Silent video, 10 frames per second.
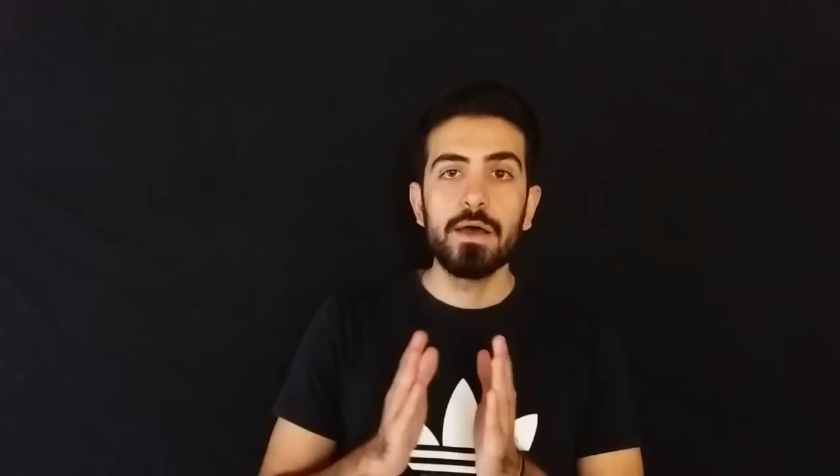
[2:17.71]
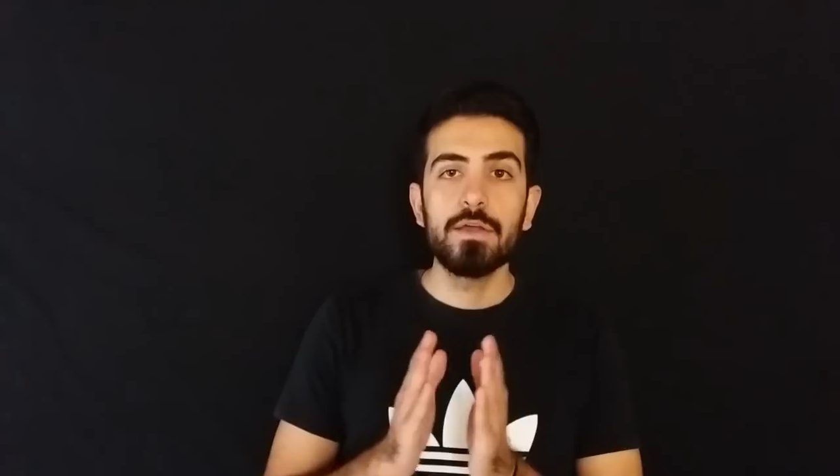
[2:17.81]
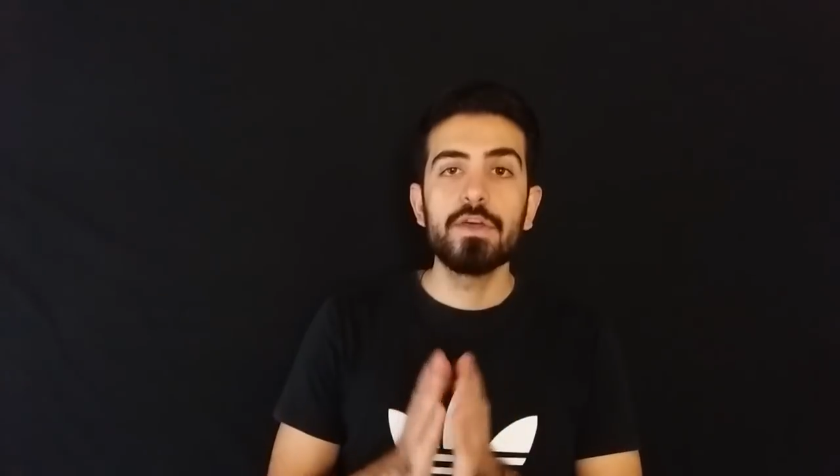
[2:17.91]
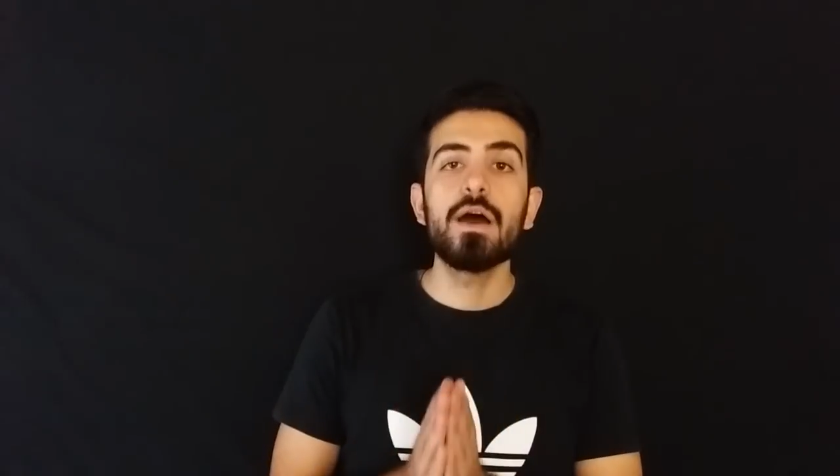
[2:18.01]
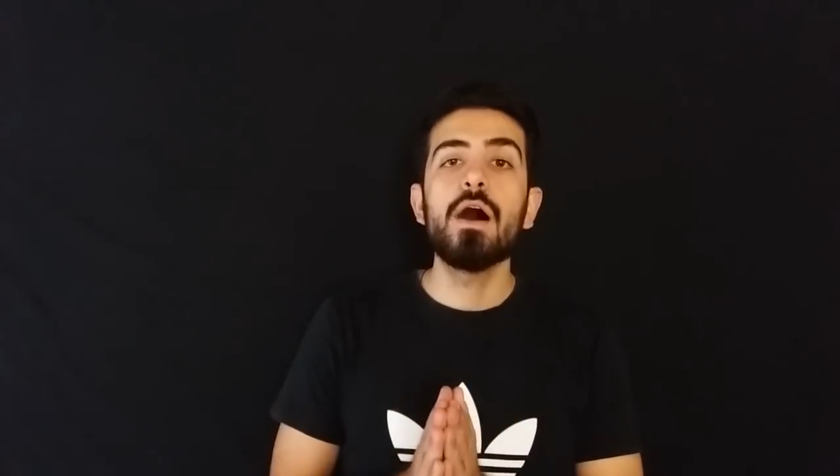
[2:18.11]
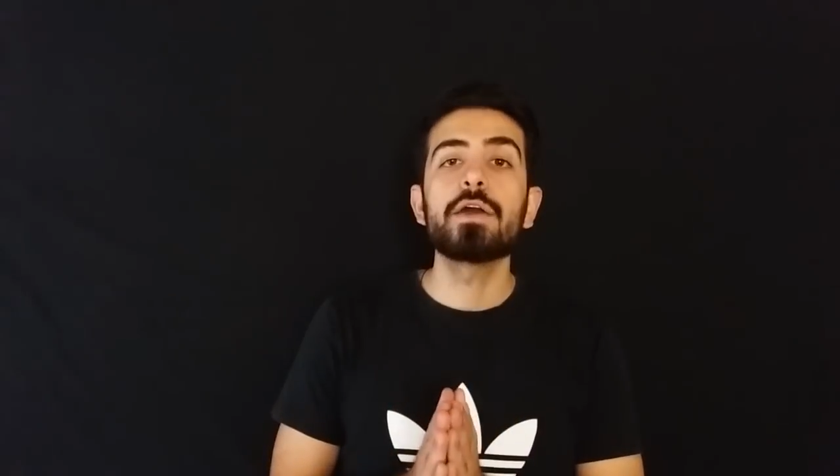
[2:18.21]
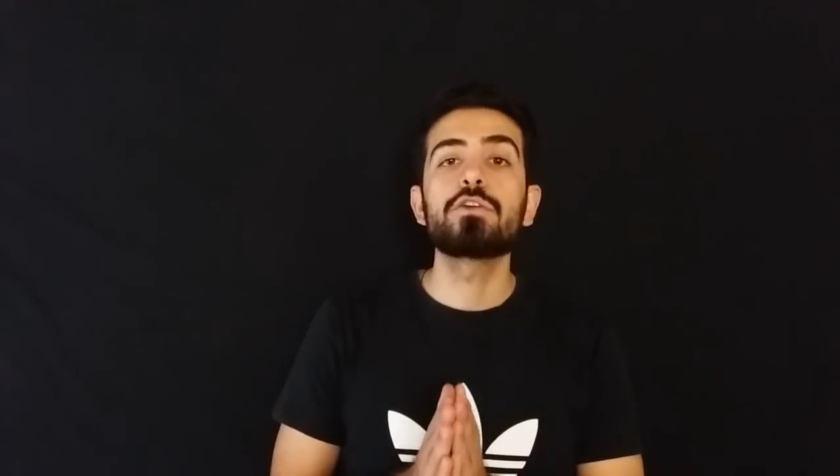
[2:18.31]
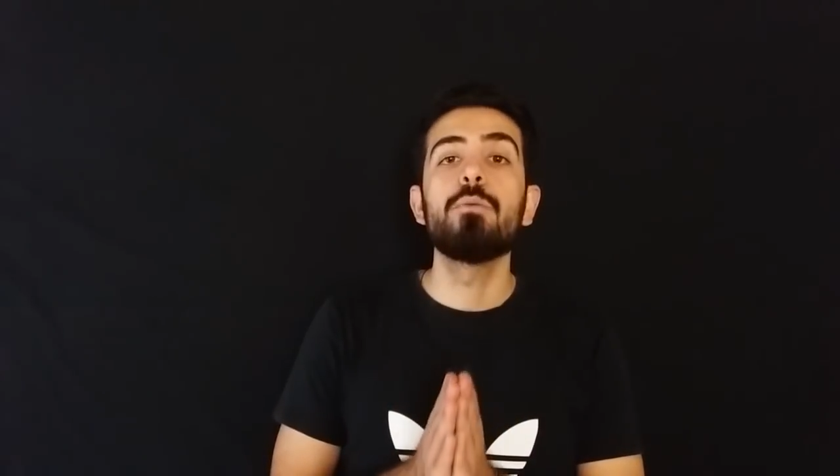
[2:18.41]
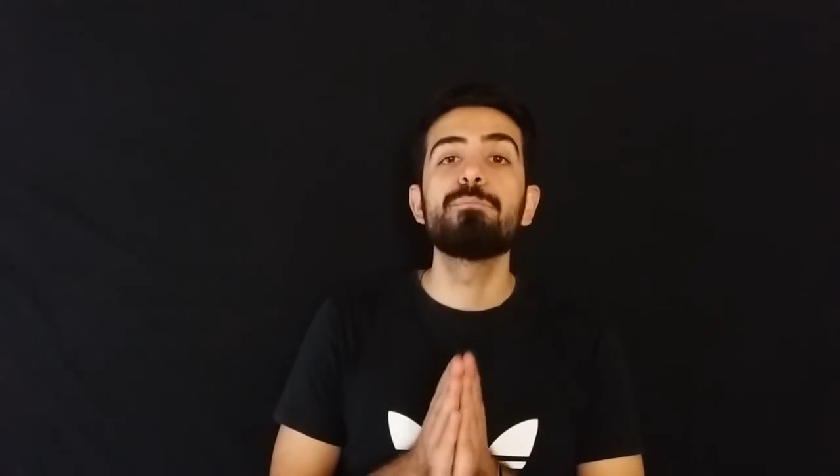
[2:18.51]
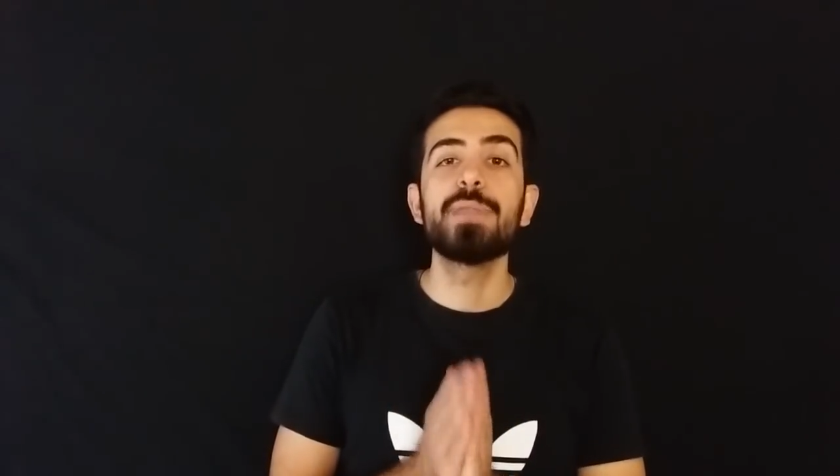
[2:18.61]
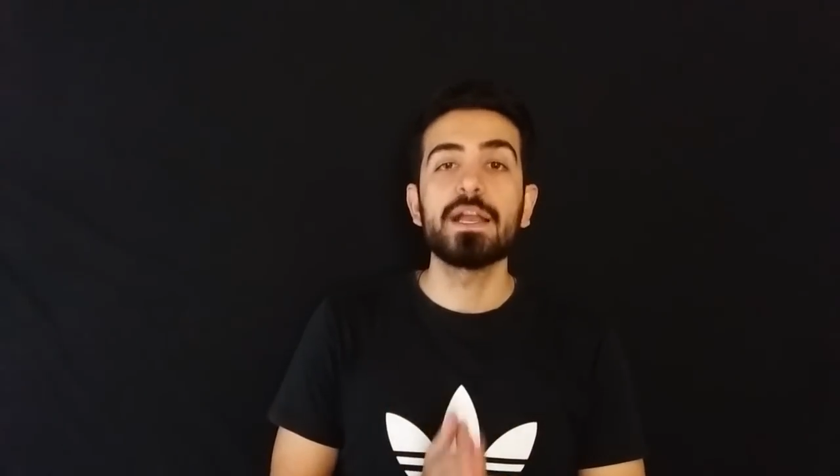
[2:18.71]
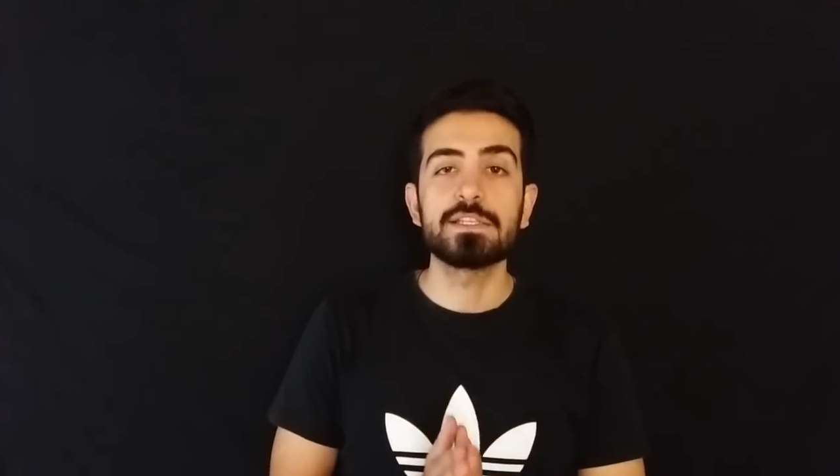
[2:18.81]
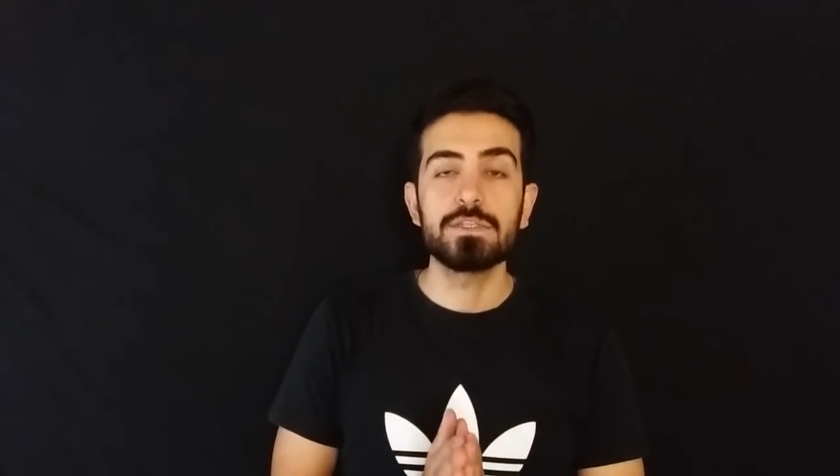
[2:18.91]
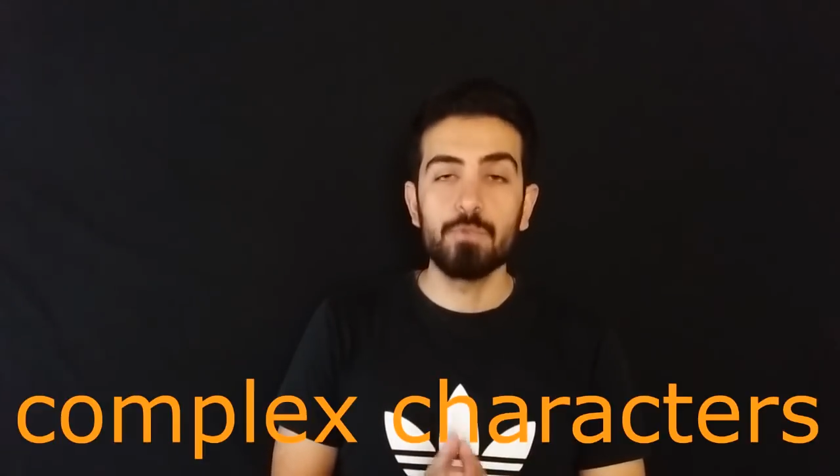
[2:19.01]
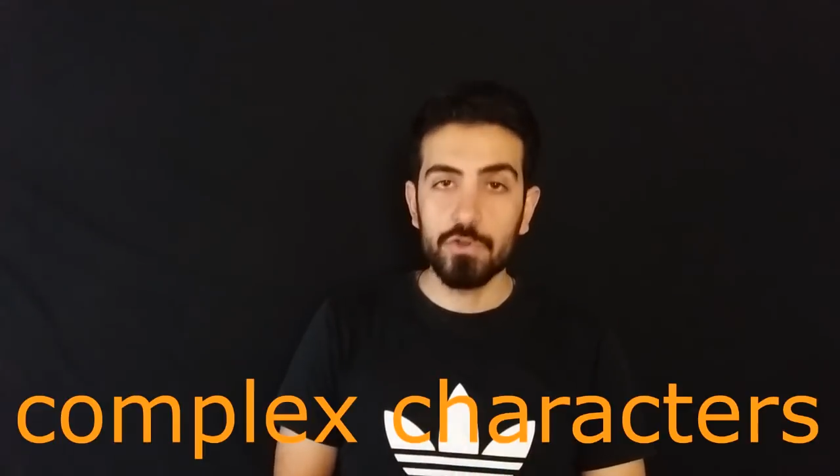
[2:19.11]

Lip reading: They are complex.